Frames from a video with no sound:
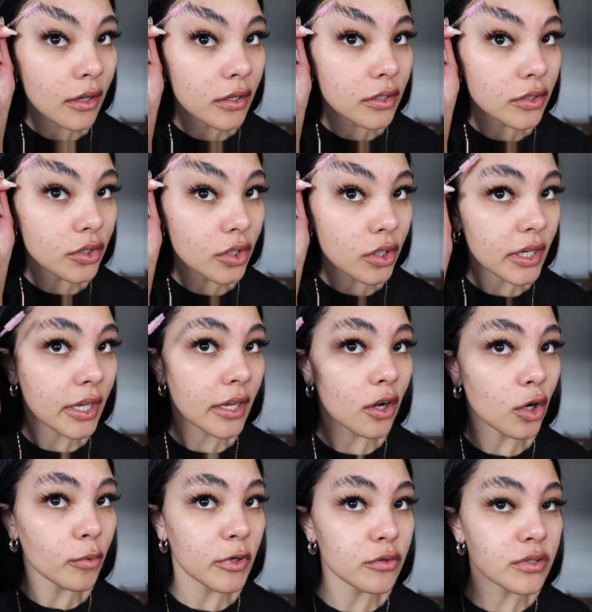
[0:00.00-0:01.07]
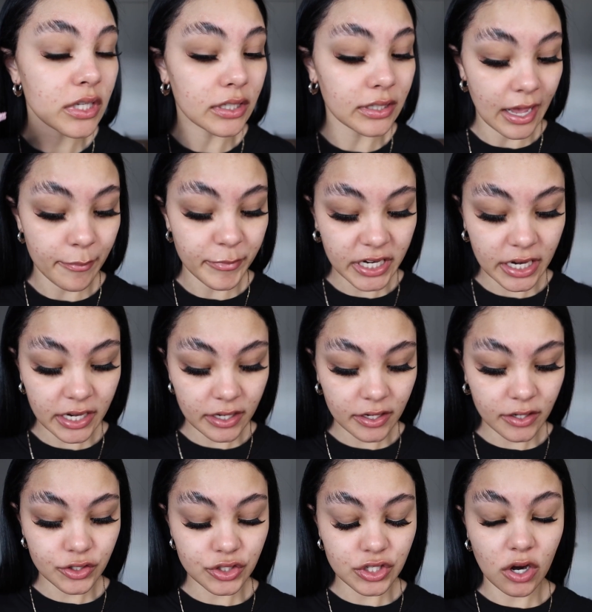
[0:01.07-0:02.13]
looking almost
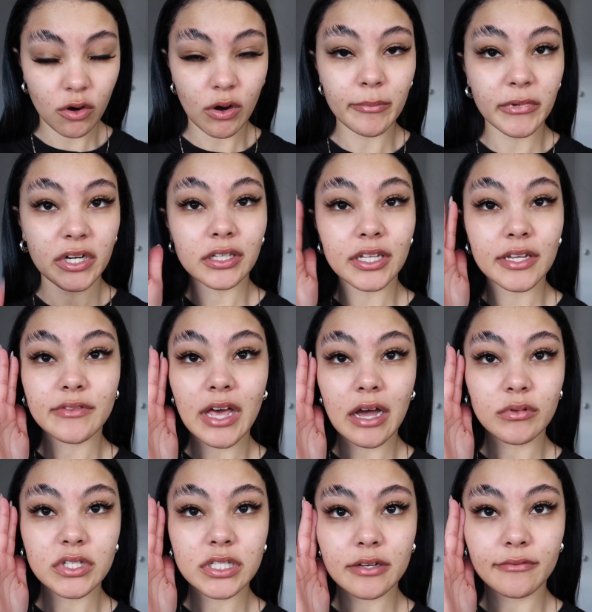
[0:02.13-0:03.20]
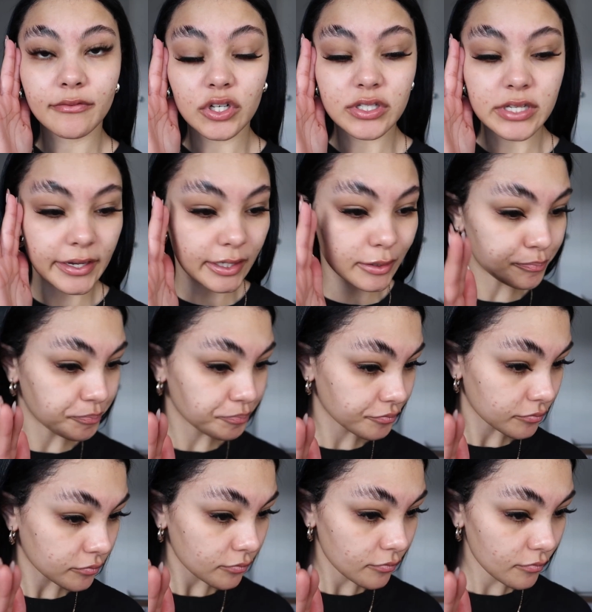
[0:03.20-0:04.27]
laminated. So I'm gonna leave that one sit for a second.
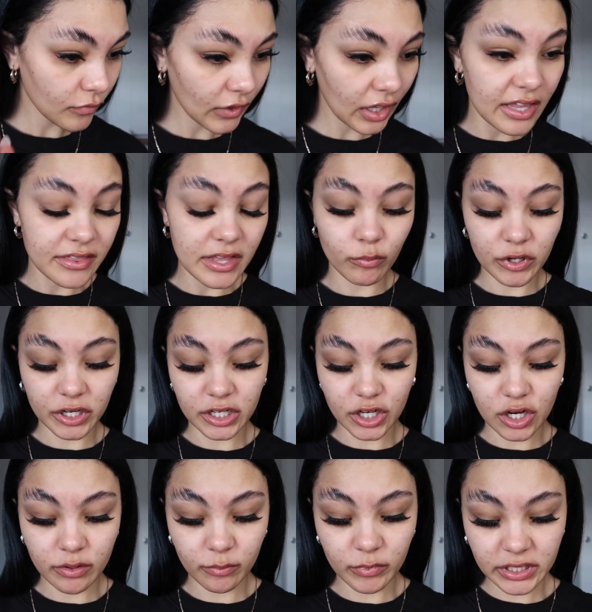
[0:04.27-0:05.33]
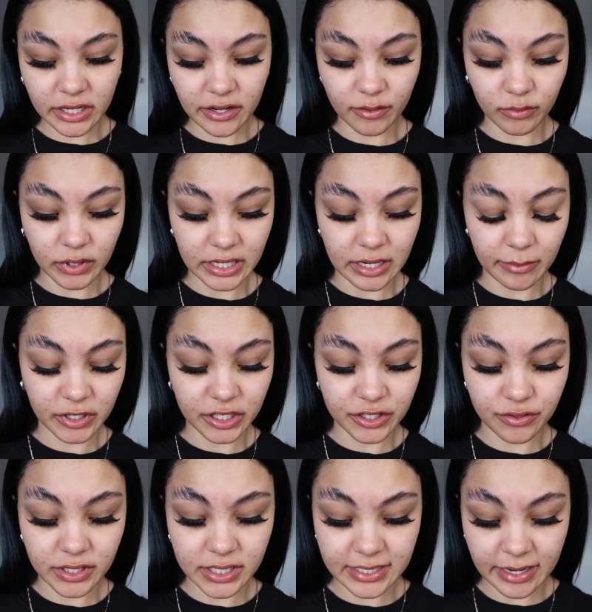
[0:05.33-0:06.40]
And then we're gonna go in with the other one and I'm gonna
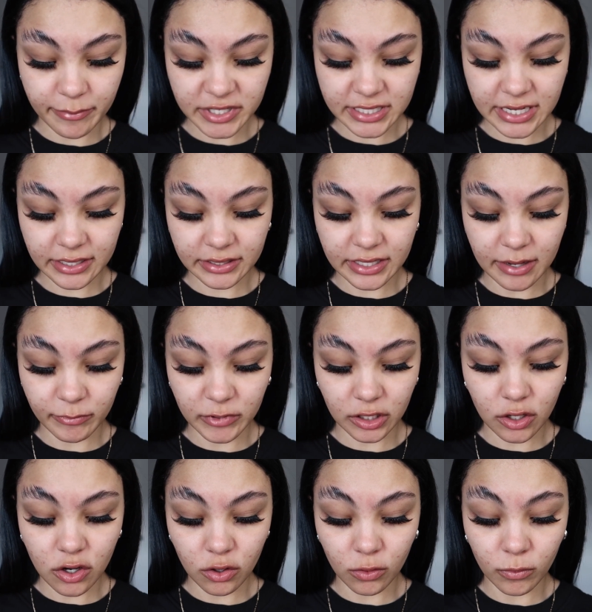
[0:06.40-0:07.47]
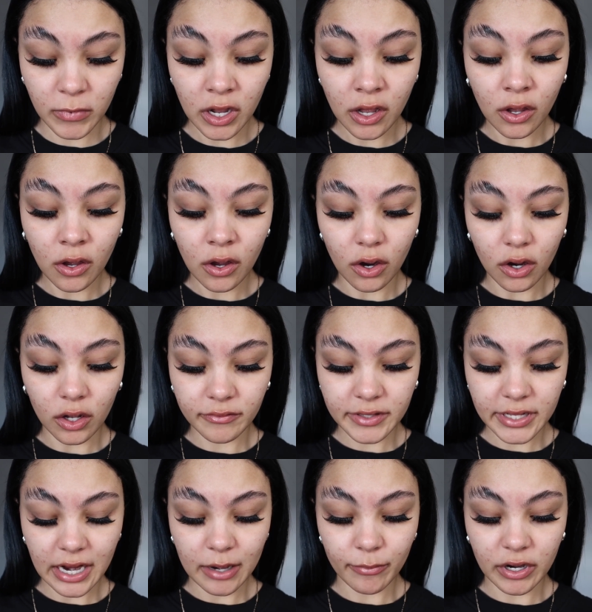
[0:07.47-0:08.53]
do the same exact thing. I'm gonna comb all of
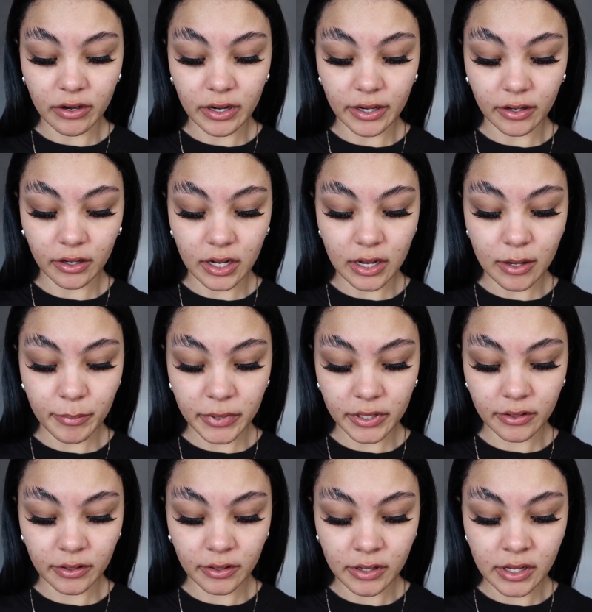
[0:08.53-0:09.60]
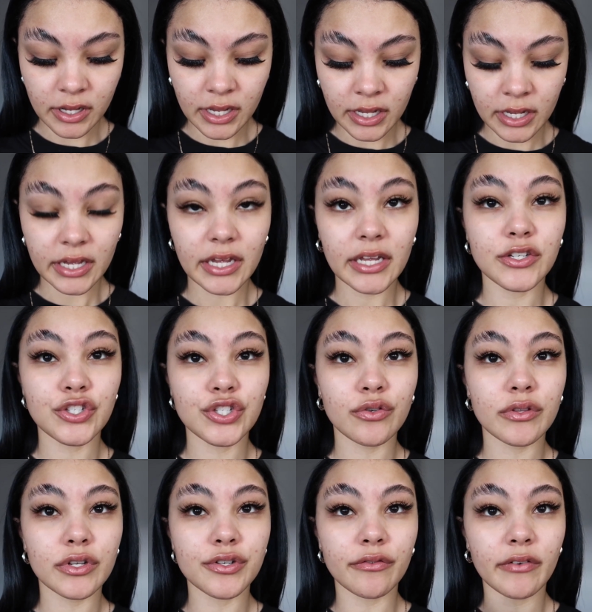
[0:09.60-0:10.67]
the eyebrow hair up into
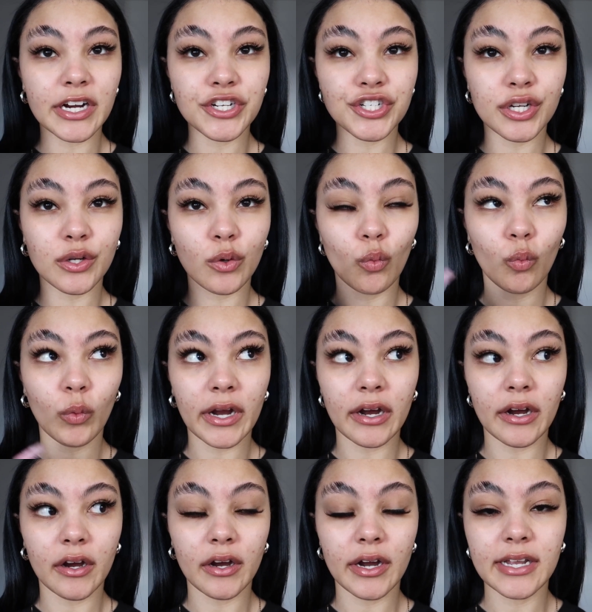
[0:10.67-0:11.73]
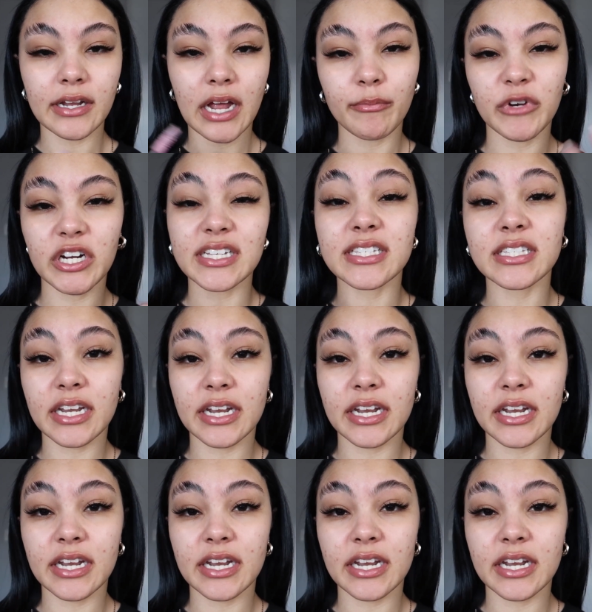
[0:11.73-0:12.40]
the direction where I'm gonna sit